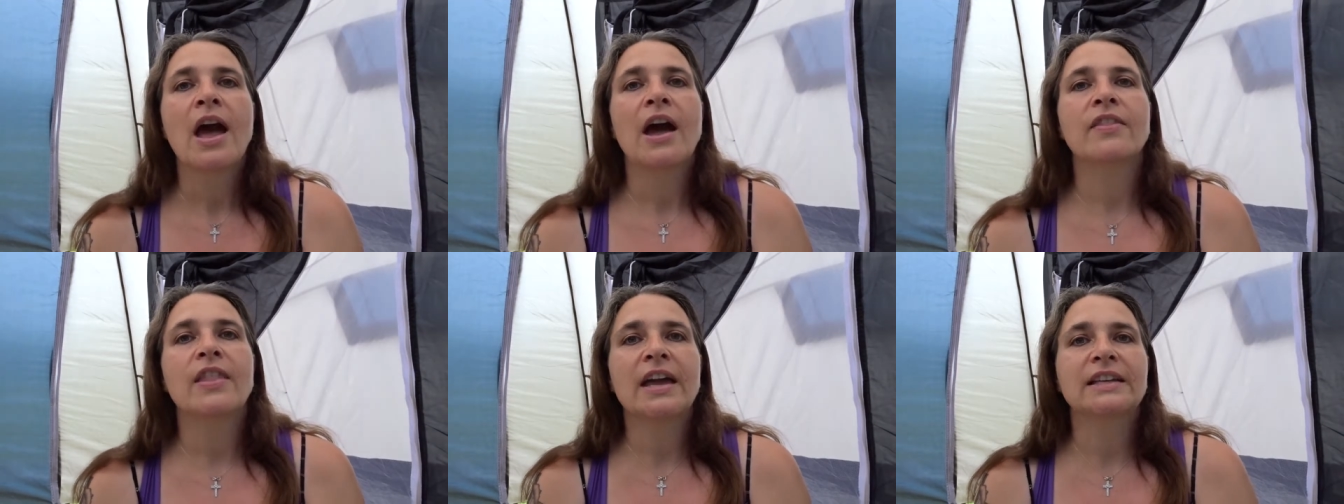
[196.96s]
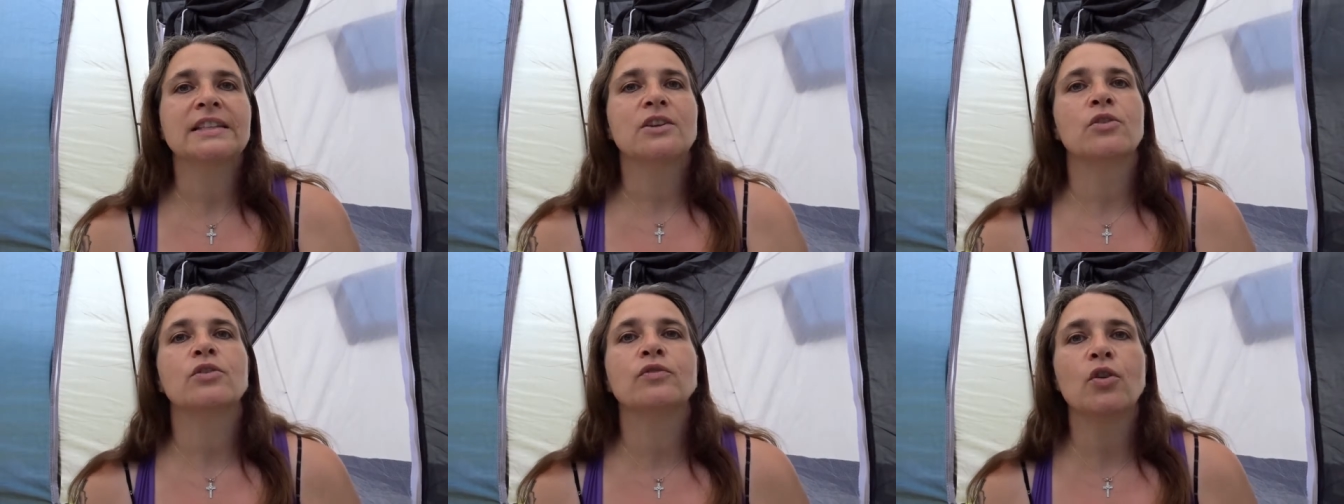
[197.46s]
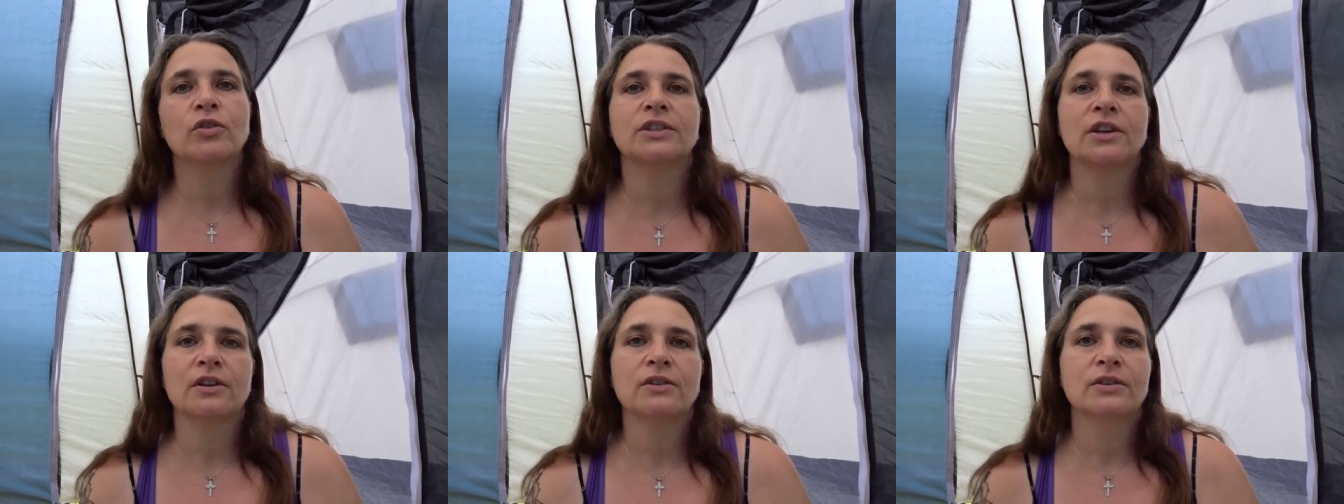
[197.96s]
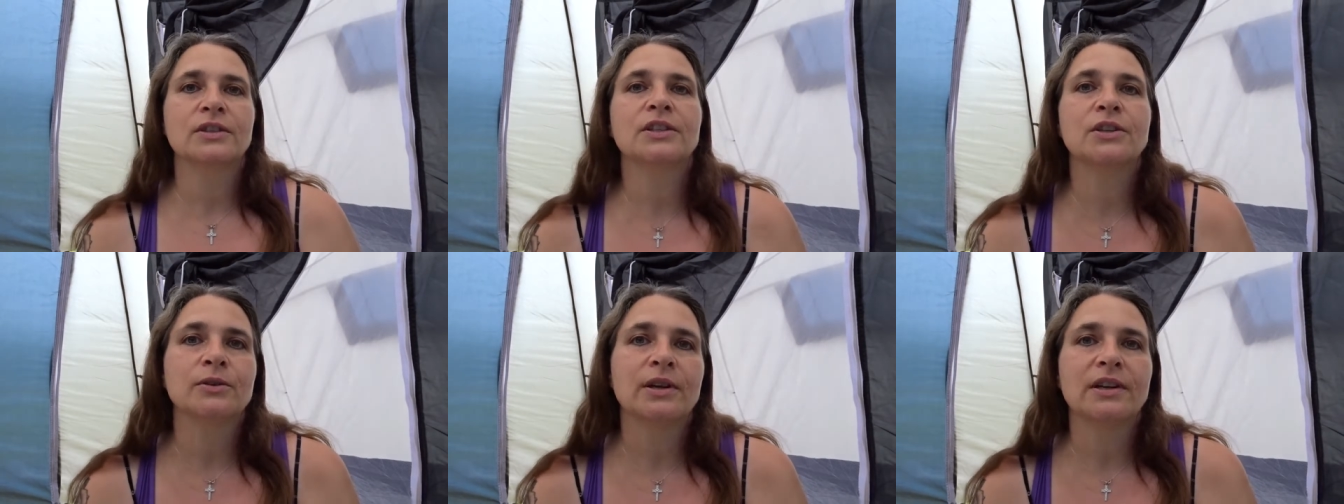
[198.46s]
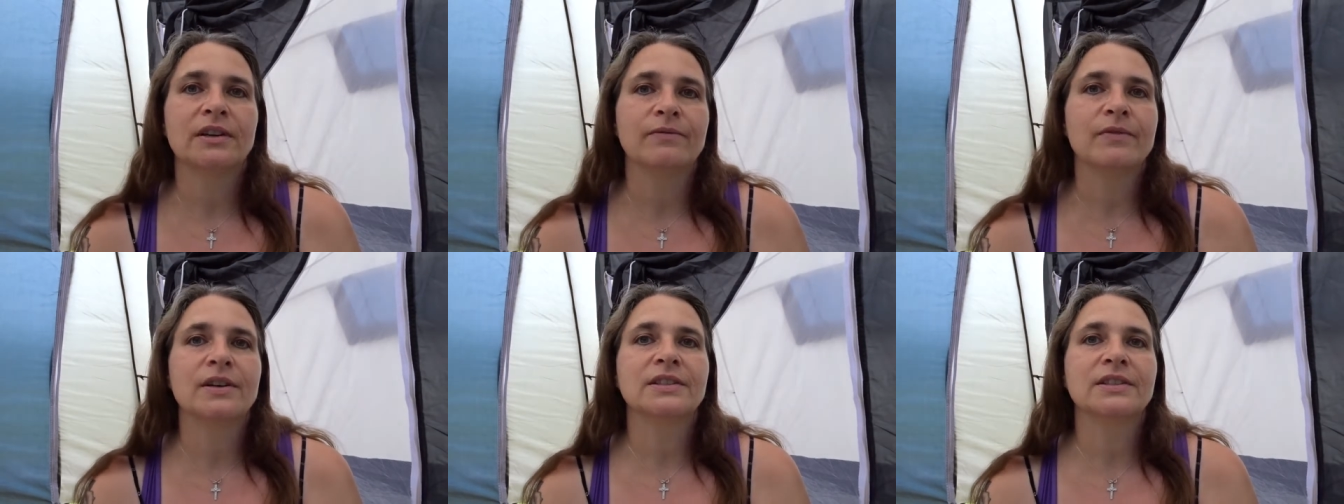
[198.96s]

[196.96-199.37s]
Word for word: and they said oh you've got to go to um,